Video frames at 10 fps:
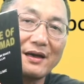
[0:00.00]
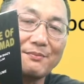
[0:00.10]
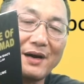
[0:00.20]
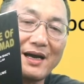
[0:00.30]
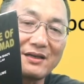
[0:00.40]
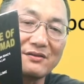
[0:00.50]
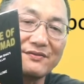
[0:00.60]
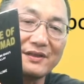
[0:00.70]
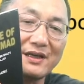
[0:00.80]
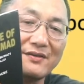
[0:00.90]

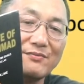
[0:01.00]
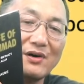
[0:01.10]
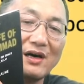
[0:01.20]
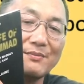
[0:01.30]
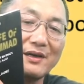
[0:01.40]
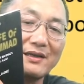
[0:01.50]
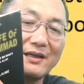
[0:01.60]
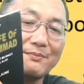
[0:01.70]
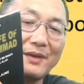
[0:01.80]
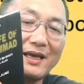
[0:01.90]
biography of Muhammad,
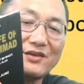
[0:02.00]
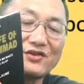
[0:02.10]
in page